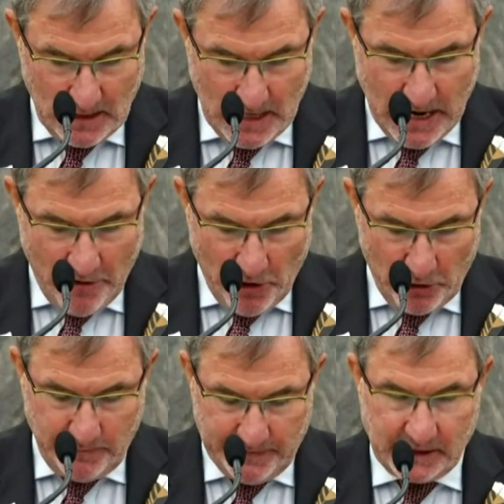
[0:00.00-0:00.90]
Our
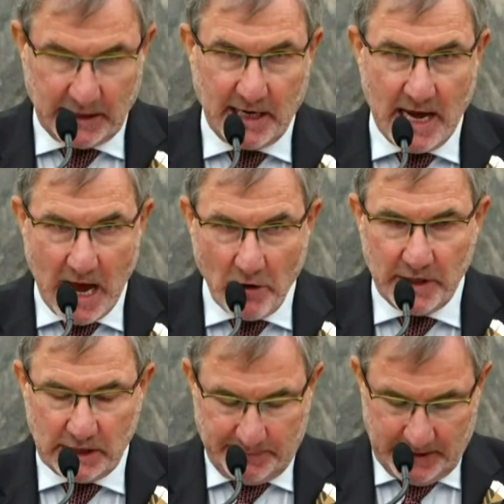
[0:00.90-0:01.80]
hope is that our
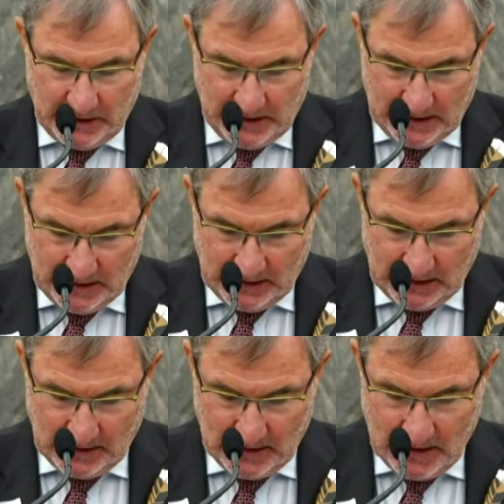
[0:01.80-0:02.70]

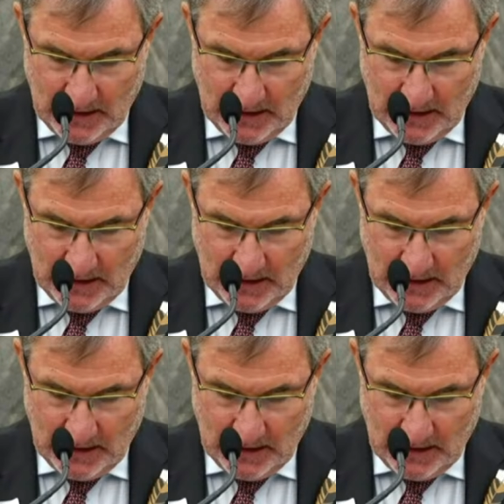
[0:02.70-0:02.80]
expertise